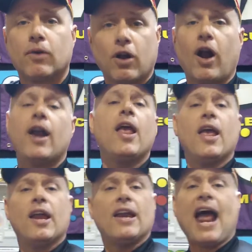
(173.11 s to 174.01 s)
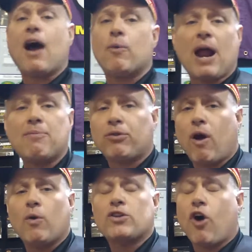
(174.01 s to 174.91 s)
All right. Now, when I'm
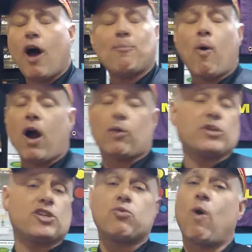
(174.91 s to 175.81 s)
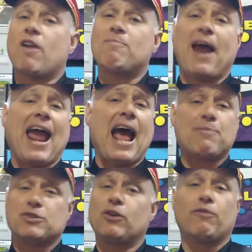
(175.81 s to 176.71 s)
throwing top water, which is one of my
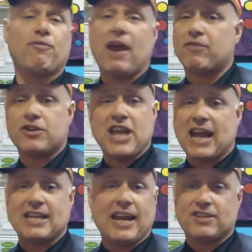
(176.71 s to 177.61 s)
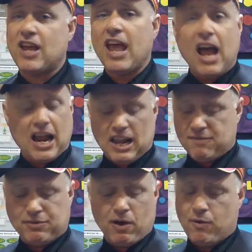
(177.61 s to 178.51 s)
absolute favorite techniques, I
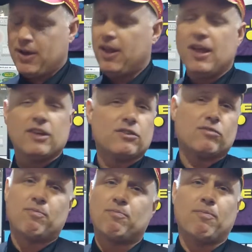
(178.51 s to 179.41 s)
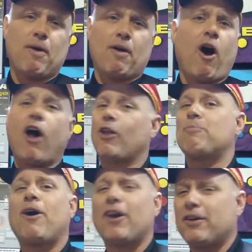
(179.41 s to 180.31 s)
love throwing hollow
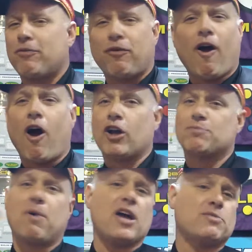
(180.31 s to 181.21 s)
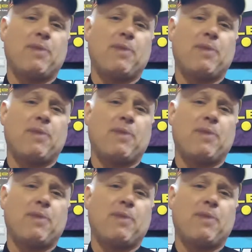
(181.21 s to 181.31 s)
body frogs, buzz